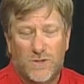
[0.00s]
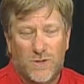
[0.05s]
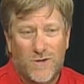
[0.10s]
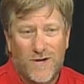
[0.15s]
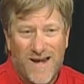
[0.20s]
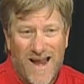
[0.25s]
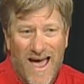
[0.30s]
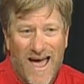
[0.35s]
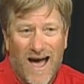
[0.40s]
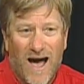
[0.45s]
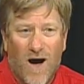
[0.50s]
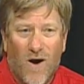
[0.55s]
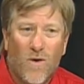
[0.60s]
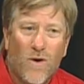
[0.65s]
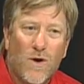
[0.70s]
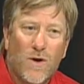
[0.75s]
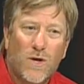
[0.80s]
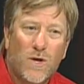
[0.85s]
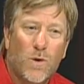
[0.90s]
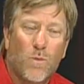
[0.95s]
now,
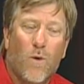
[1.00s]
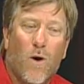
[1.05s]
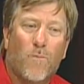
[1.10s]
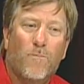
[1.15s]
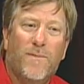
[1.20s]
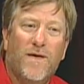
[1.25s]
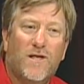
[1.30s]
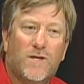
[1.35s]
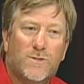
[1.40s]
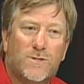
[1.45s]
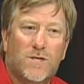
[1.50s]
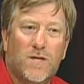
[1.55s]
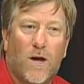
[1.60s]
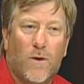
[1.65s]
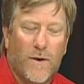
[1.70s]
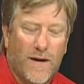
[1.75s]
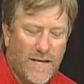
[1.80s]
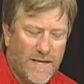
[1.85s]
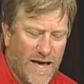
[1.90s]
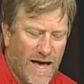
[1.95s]
you won't be
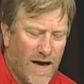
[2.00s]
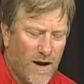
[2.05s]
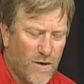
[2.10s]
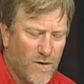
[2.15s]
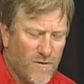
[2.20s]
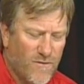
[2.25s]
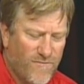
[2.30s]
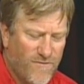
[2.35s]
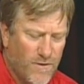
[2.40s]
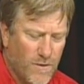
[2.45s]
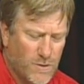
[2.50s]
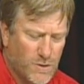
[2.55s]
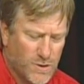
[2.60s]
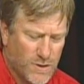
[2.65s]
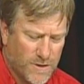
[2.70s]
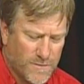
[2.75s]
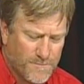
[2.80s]
slowing down in the future.